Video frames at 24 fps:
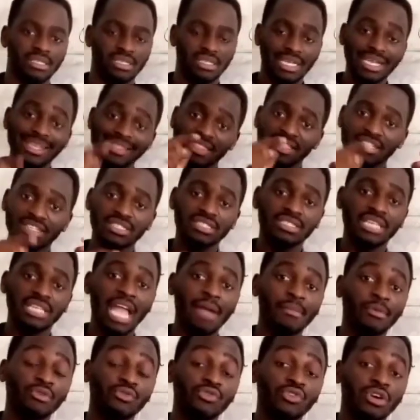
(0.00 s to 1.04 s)
in this time
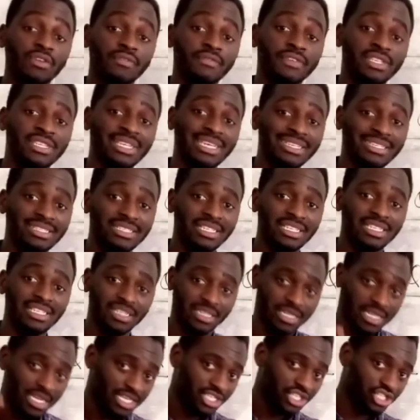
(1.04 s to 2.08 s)
of COVID-19,
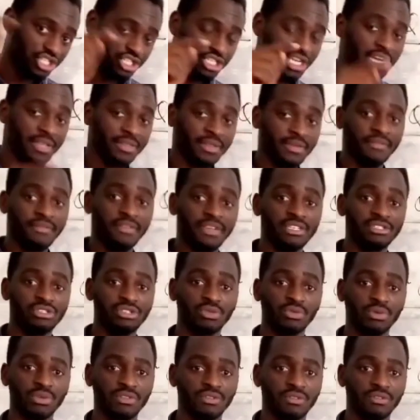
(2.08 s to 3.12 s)
share the video
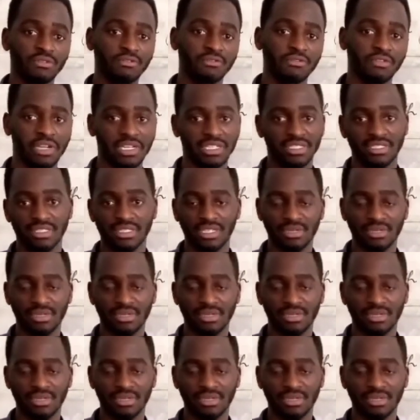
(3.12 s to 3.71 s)
with your friends.